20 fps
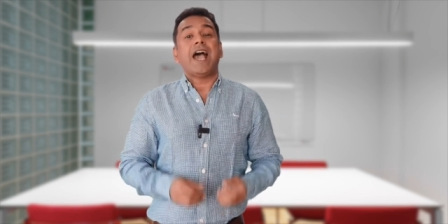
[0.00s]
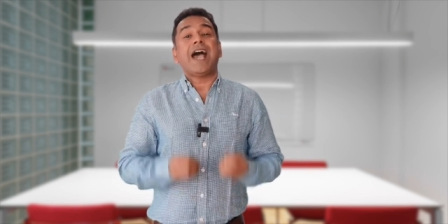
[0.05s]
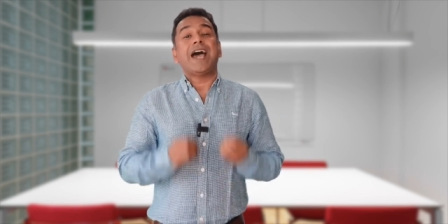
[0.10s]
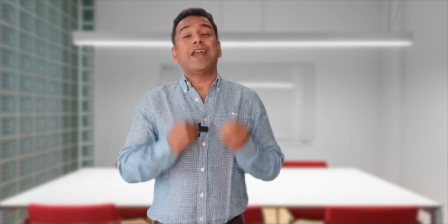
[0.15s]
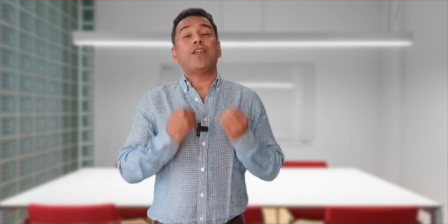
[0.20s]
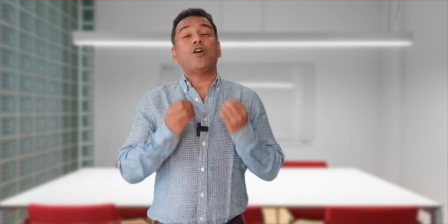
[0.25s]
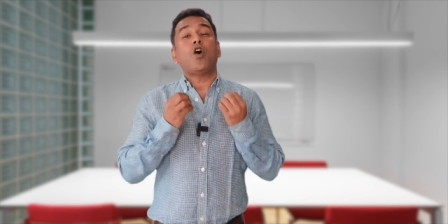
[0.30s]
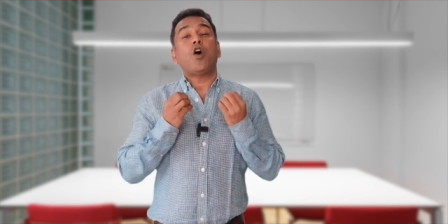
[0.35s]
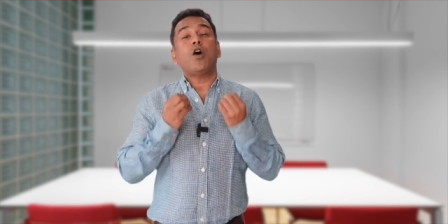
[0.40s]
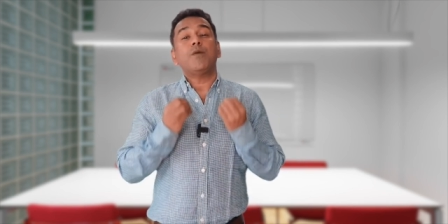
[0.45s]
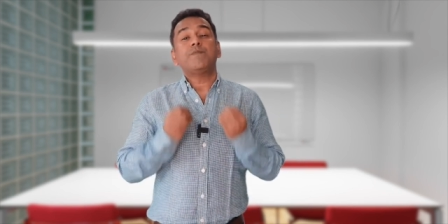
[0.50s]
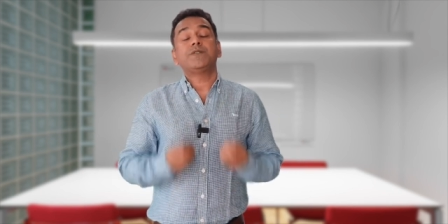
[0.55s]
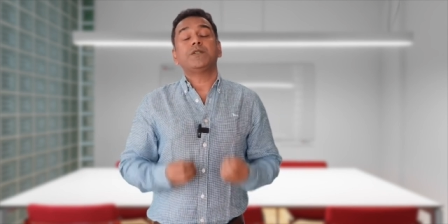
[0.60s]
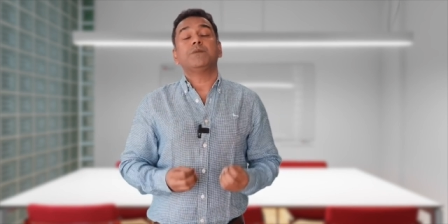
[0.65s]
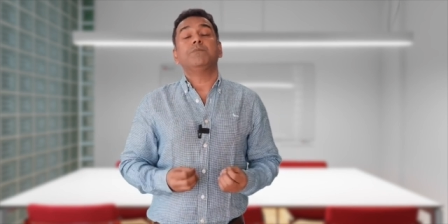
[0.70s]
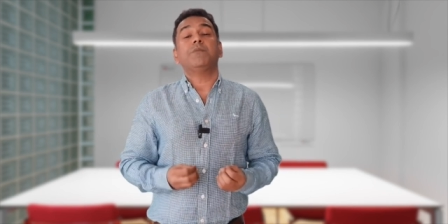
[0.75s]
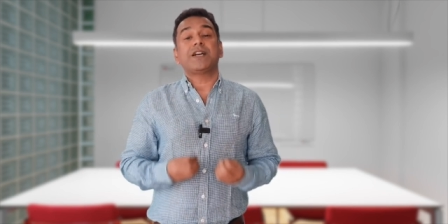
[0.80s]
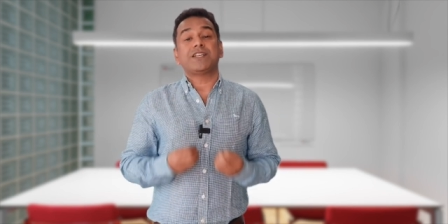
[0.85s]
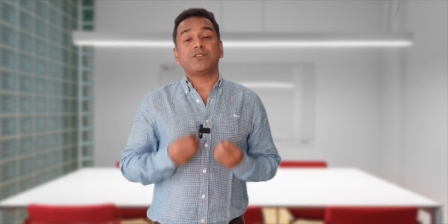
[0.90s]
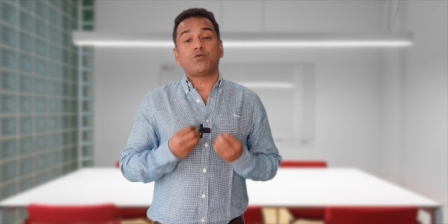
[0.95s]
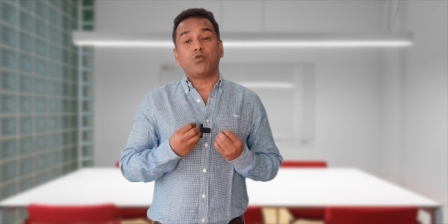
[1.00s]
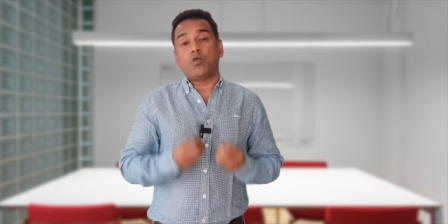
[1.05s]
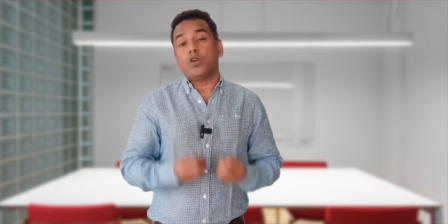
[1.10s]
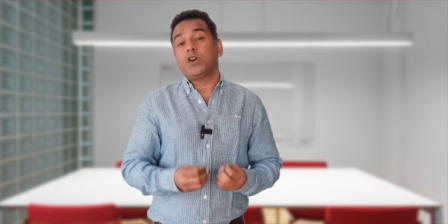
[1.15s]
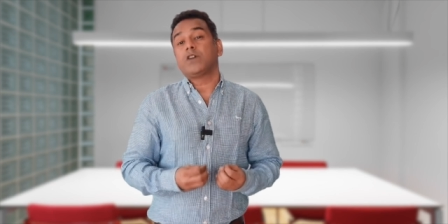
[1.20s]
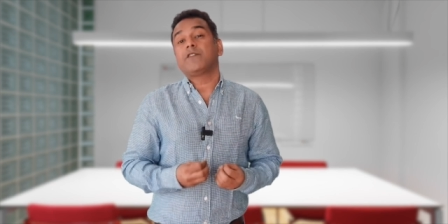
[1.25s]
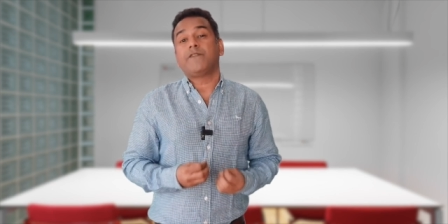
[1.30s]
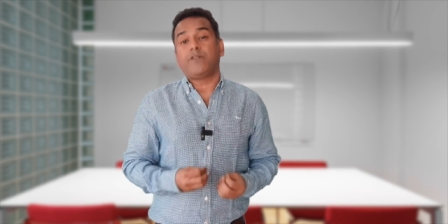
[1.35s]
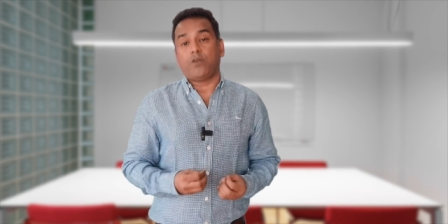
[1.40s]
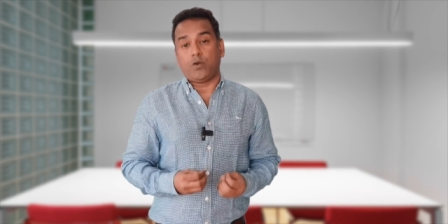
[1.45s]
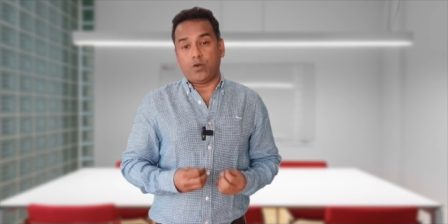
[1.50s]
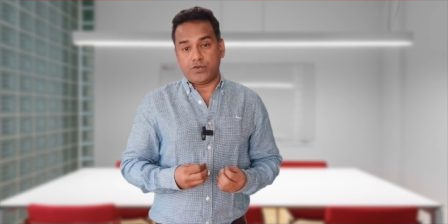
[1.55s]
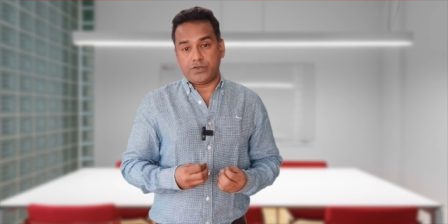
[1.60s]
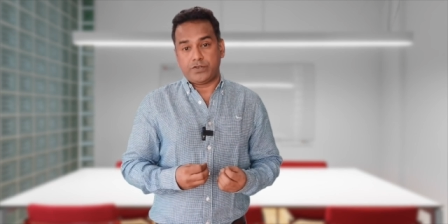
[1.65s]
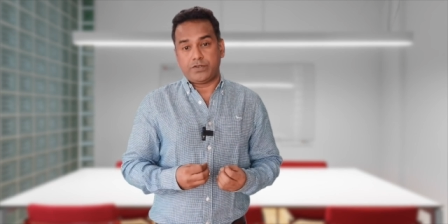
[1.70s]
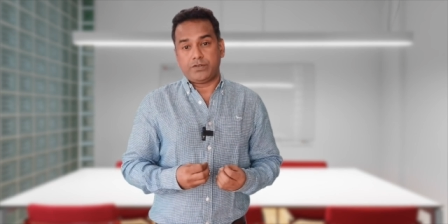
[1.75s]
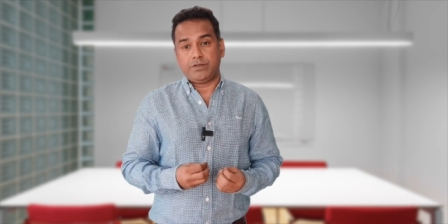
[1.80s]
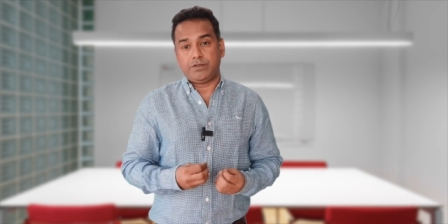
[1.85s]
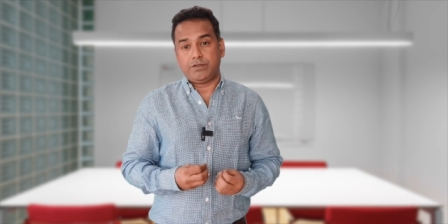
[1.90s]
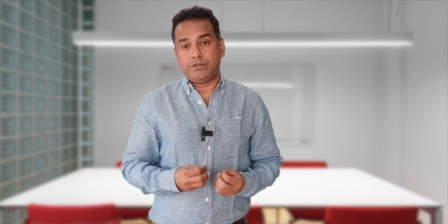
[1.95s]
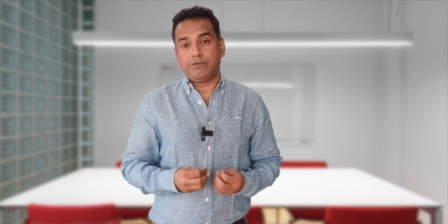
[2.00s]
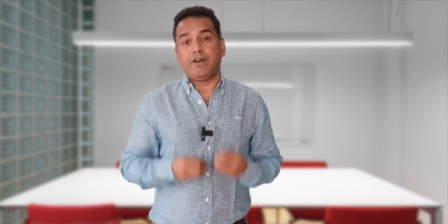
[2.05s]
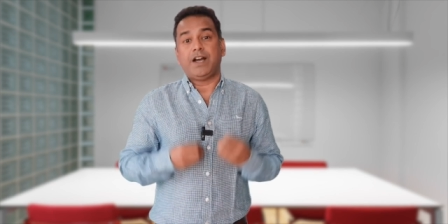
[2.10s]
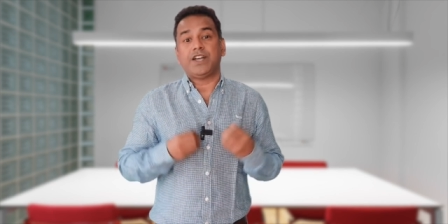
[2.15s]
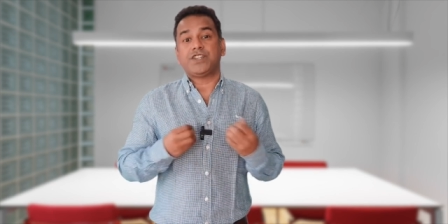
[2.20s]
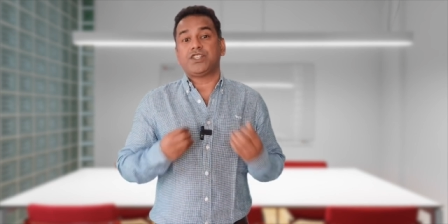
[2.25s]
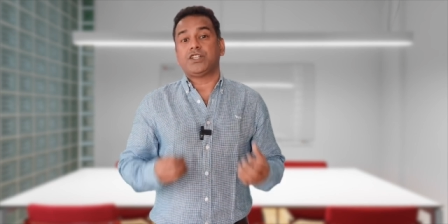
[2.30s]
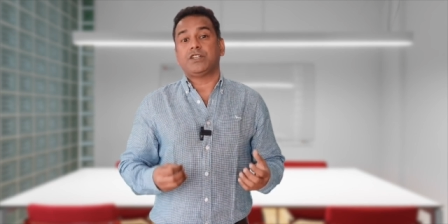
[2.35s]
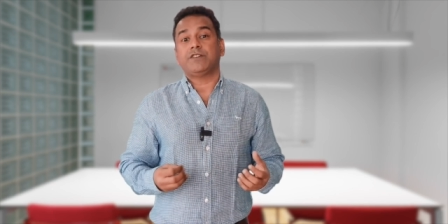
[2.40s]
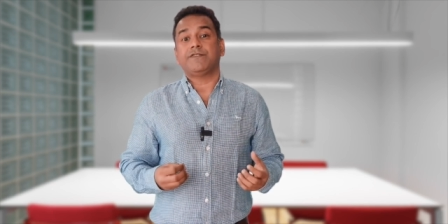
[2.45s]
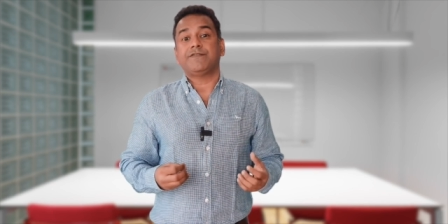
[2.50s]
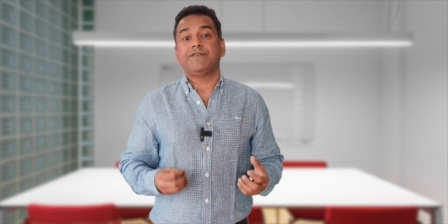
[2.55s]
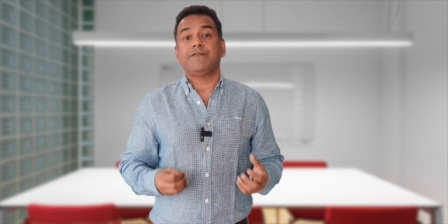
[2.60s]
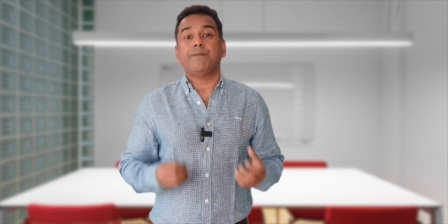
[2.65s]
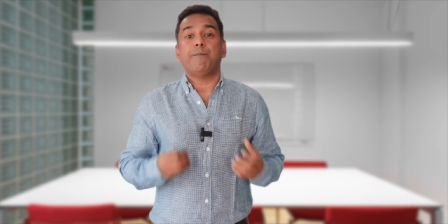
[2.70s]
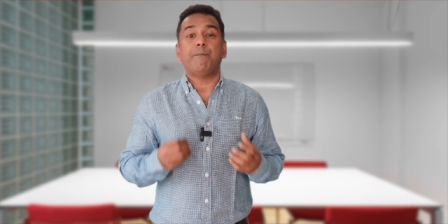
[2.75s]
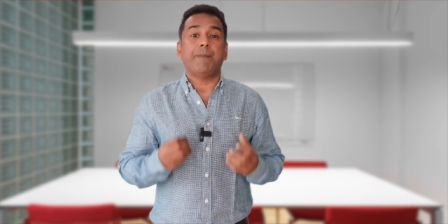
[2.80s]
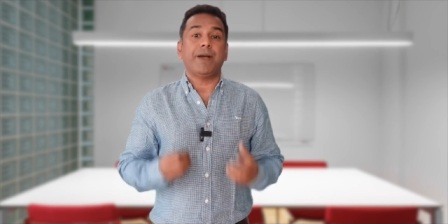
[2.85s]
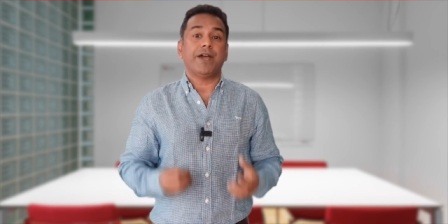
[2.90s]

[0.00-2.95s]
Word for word: and optimize workforce to achieve